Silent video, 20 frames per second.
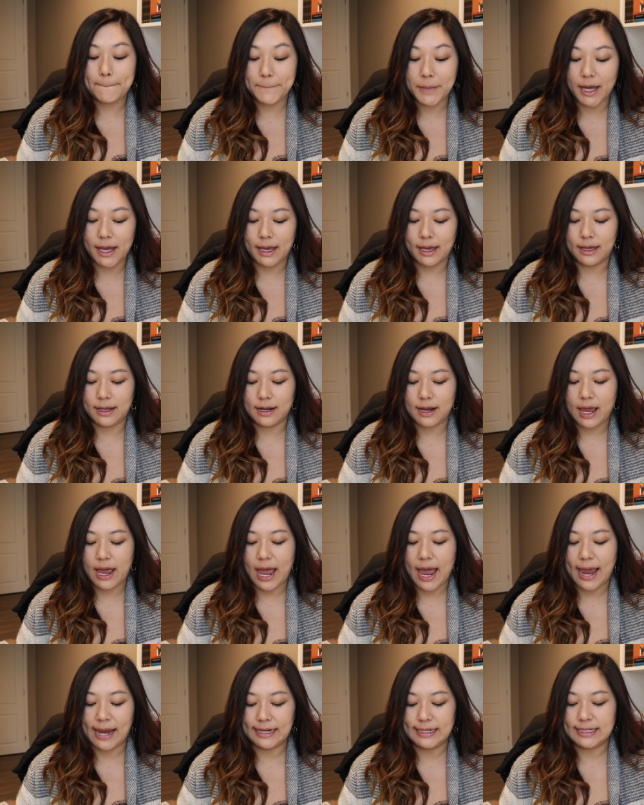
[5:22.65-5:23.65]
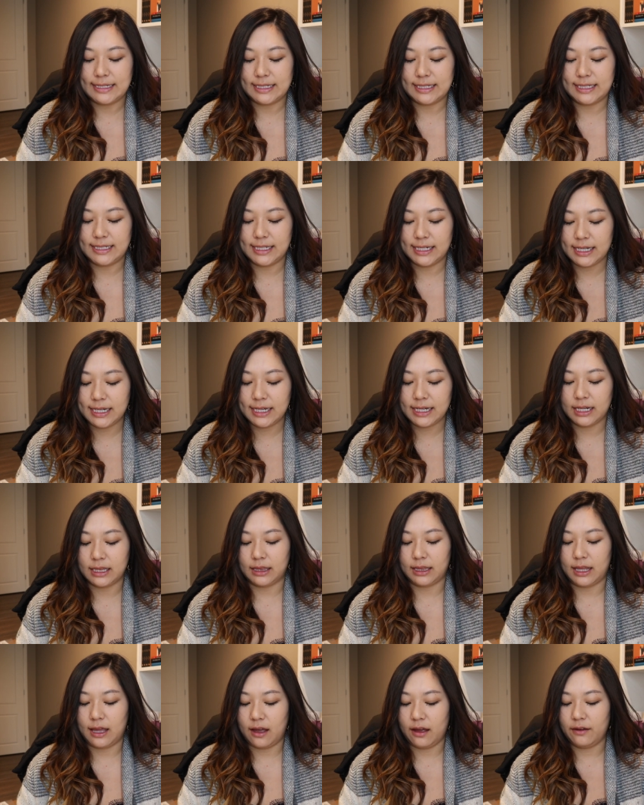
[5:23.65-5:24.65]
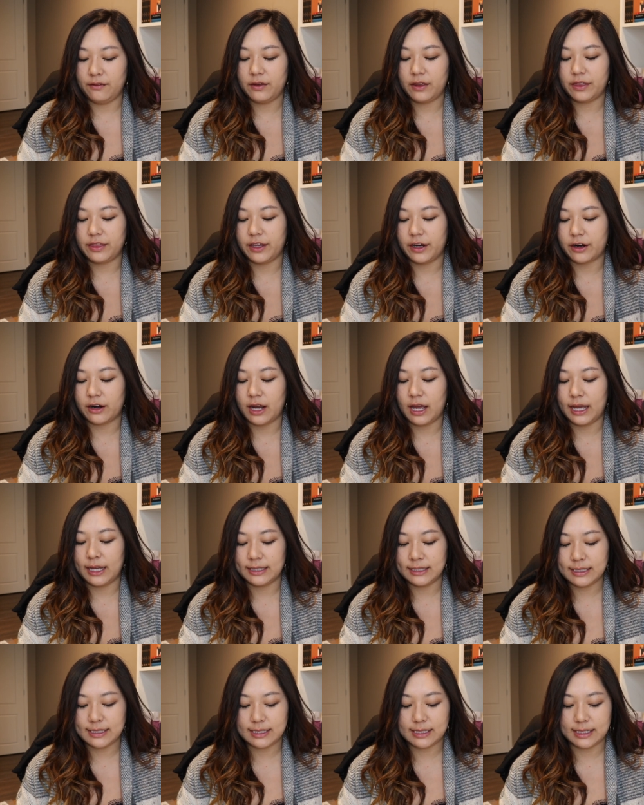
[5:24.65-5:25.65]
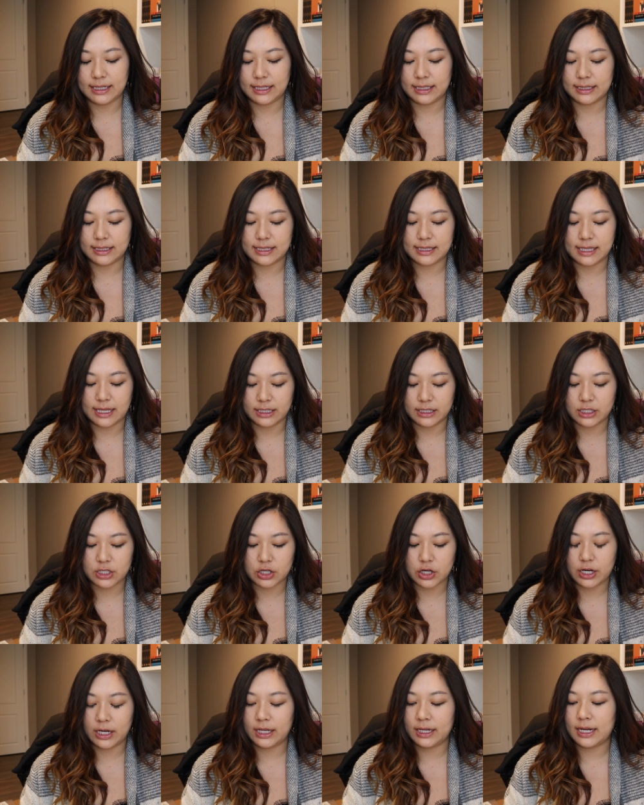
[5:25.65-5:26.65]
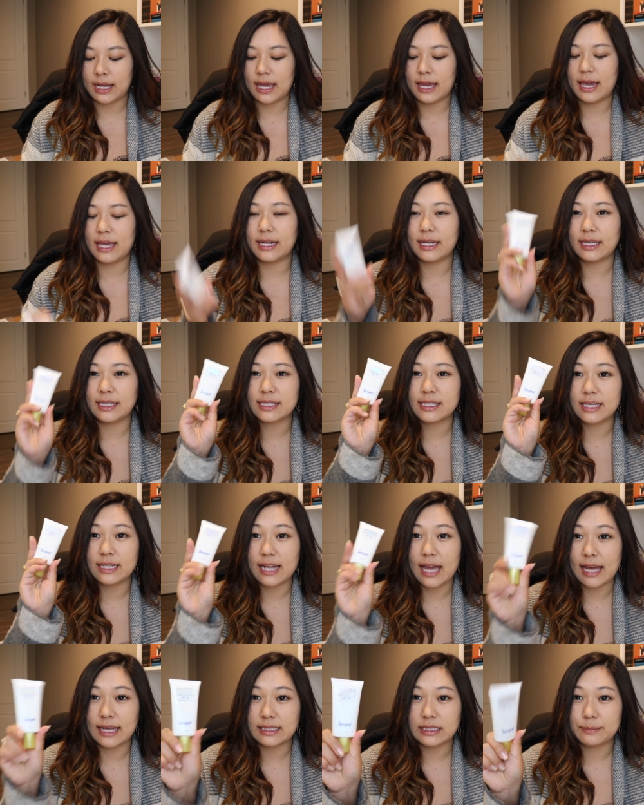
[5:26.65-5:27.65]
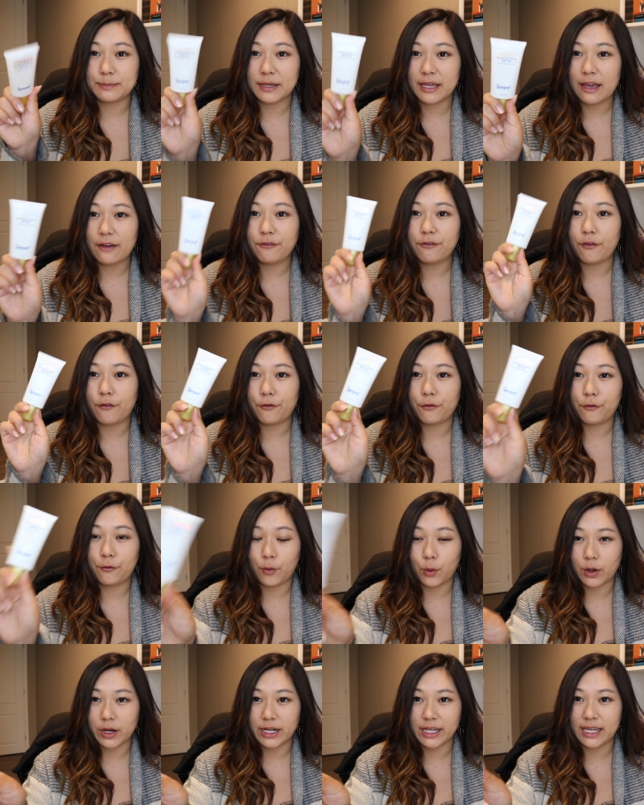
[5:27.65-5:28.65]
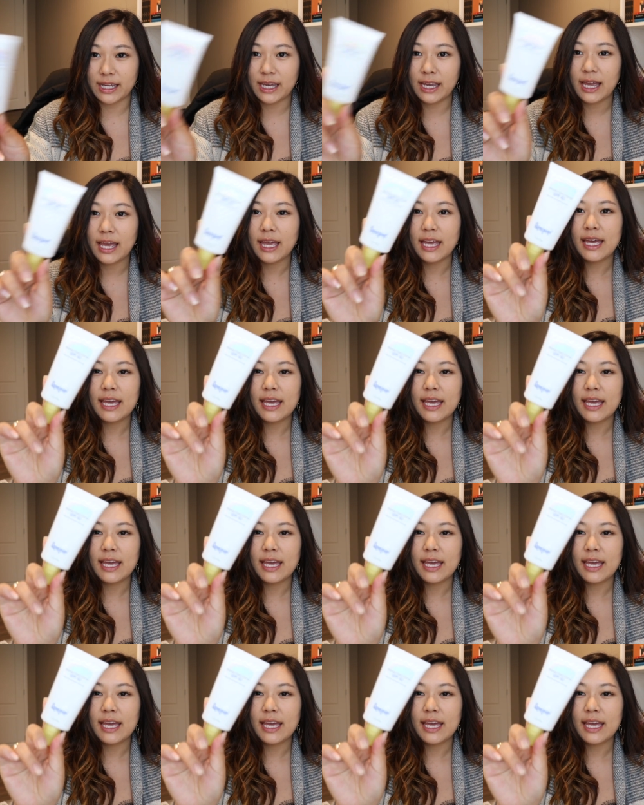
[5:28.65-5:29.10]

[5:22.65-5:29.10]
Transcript: But I did love their Unseen sunscreen and it's an SPF 40.